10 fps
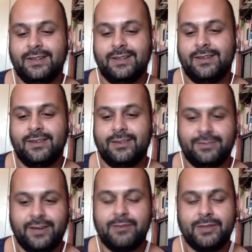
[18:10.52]
the
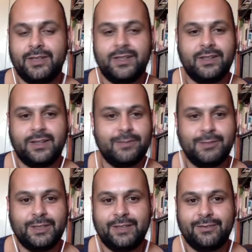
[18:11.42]
Fiber
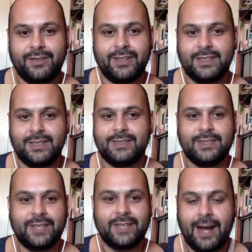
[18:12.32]
Community Fund, is to
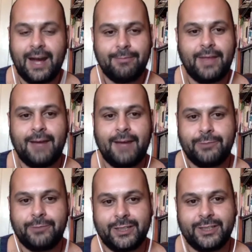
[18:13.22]
gap that
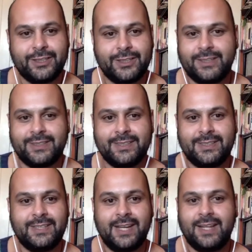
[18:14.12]
bridge, is to
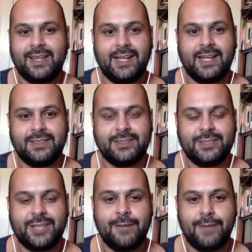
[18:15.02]
take that
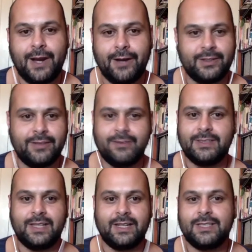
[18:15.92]
shame out. And it's
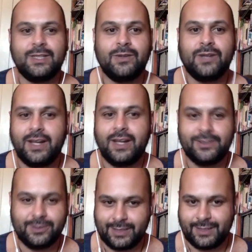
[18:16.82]
like, it's okay to
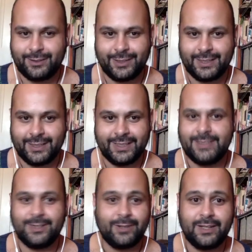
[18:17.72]
use acrylic, it's
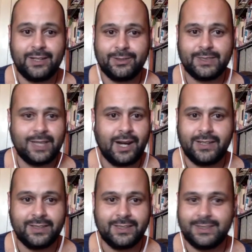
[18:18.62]
okay to use
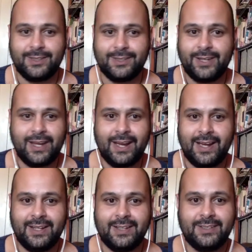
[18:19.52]
cotton, it's
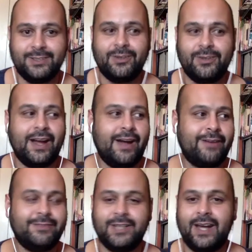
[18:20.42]
okay. You don't
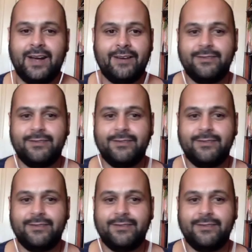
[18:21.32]
have to have